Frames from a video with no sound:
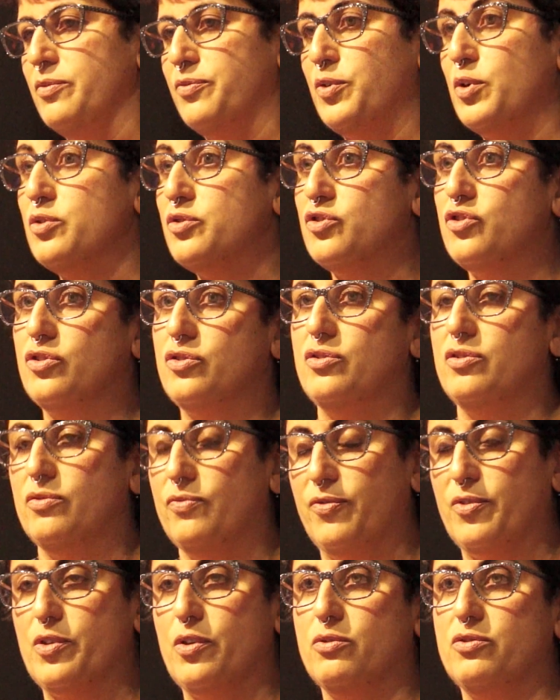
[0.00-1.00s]
First, just
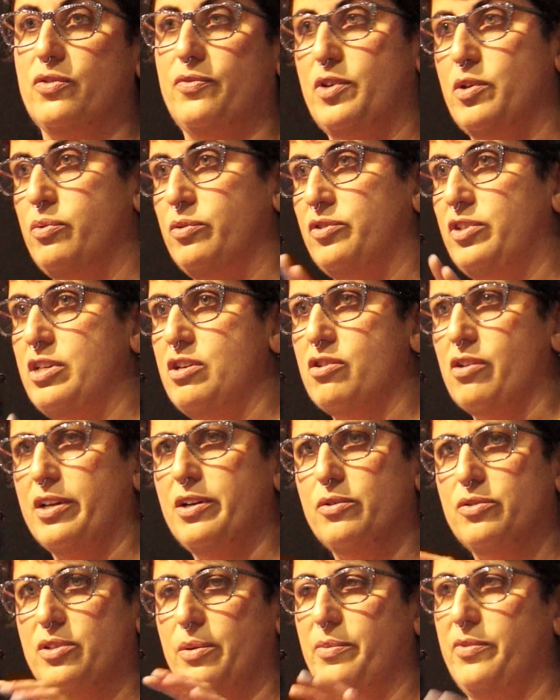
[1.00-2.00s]
for those of you who teach, I
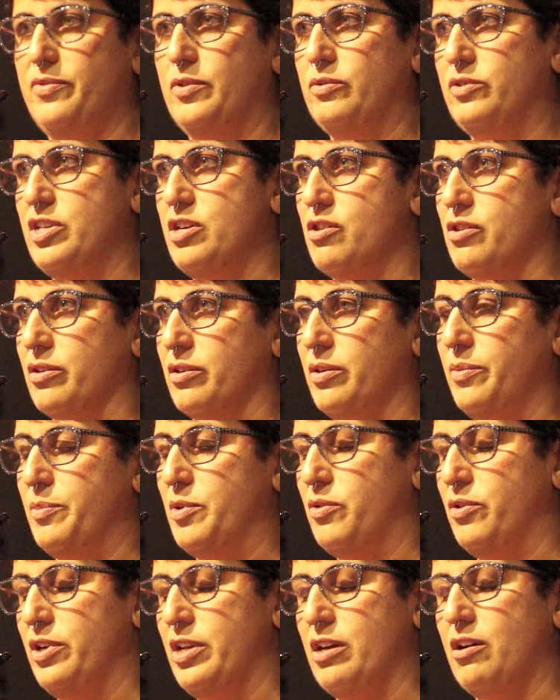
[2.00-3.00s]
know some of you teach at
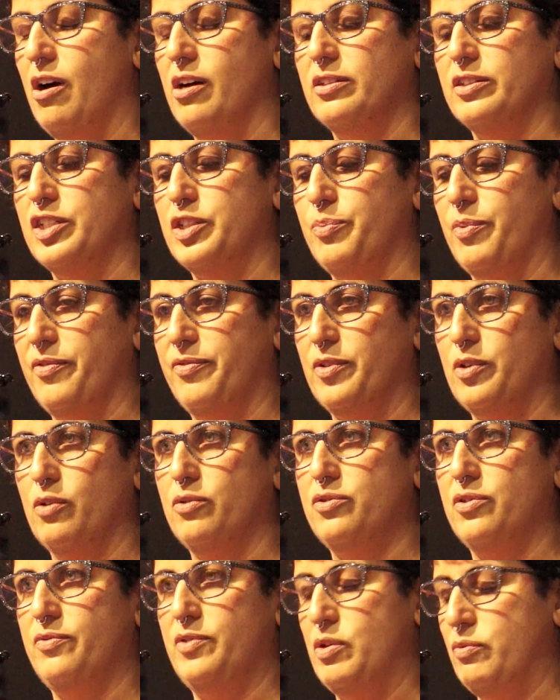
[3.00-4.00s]
community college, but for
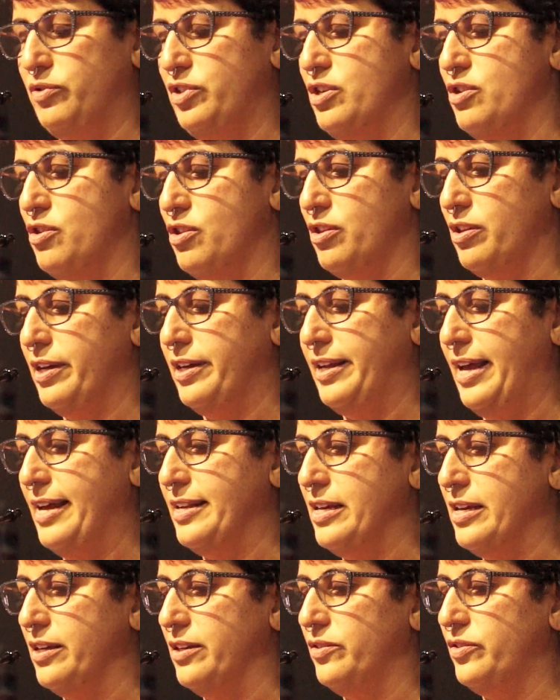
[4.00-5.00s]
those of you who teach at
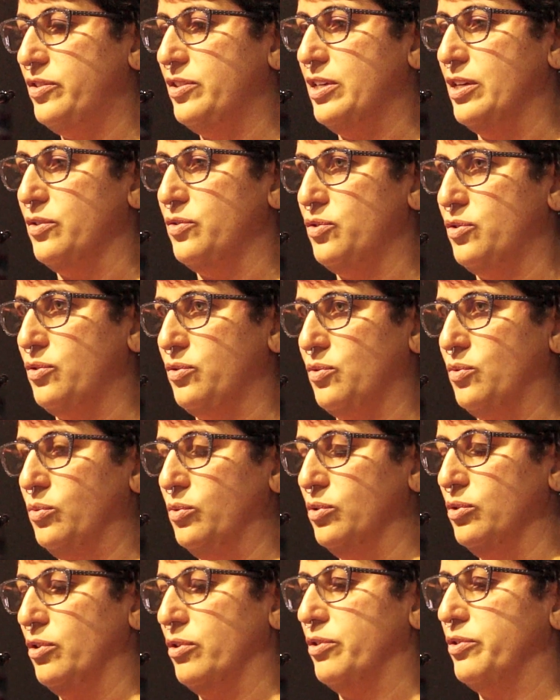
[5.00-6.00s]
any CS
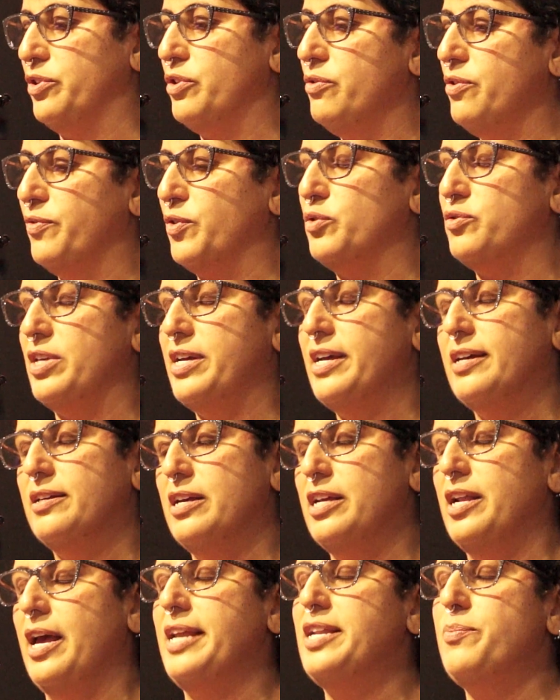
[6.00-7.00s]
school or university,
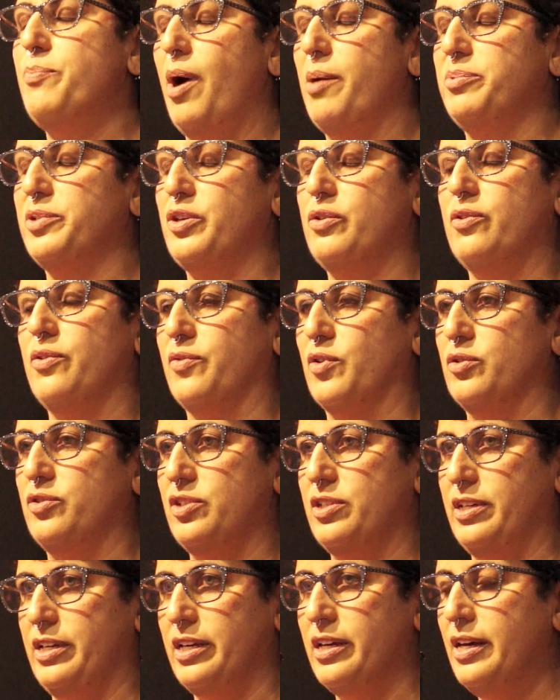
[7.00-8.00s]
in any public
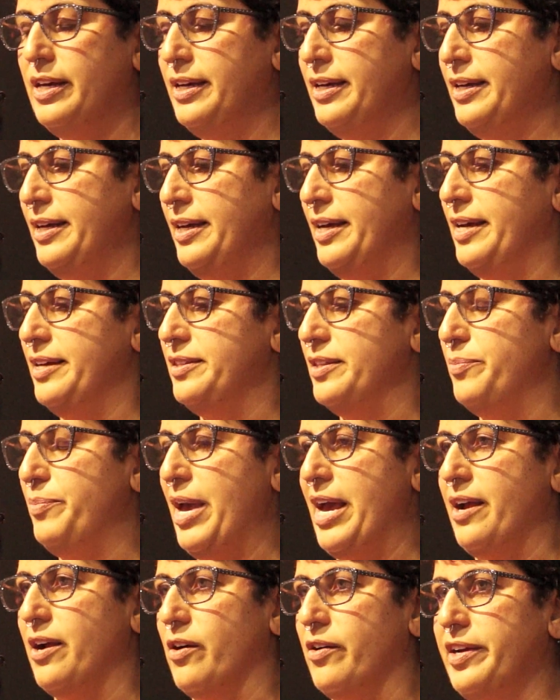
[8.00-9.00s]
university in the
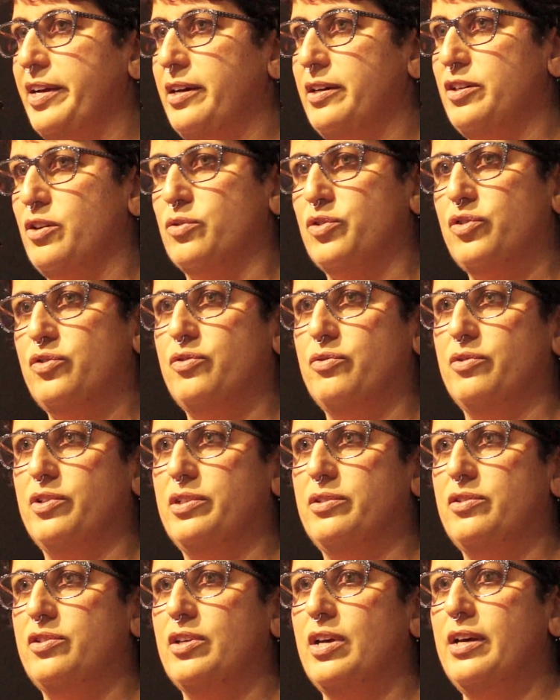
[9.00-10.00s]
Bay Area, your
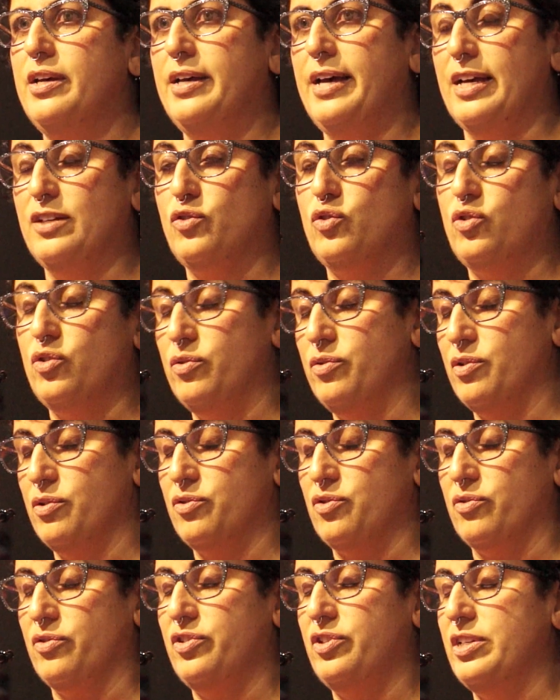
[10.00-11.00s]
students as
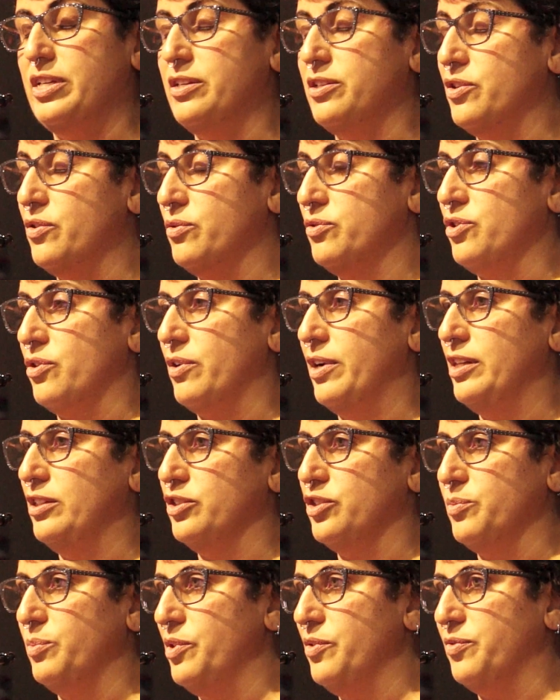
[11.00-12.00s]
juniors or seniors are
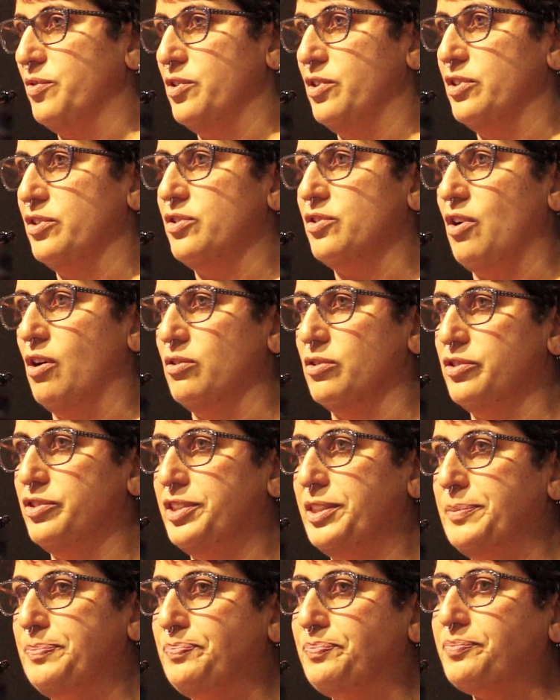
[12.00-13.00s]
eligible for this
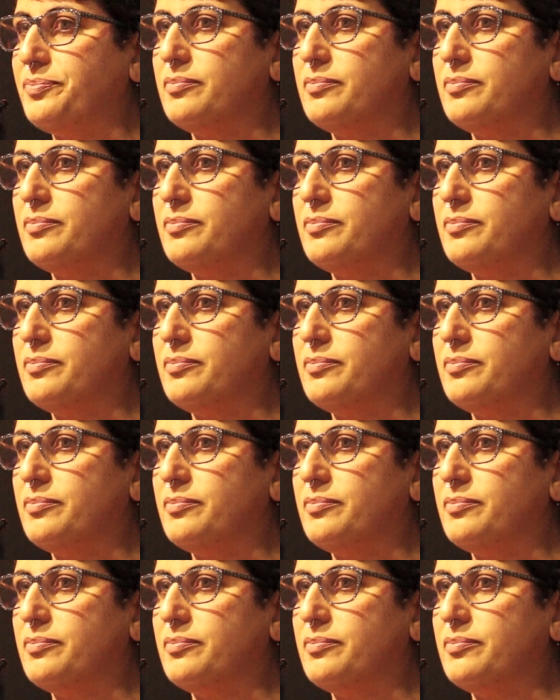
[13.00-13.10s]
scholarship.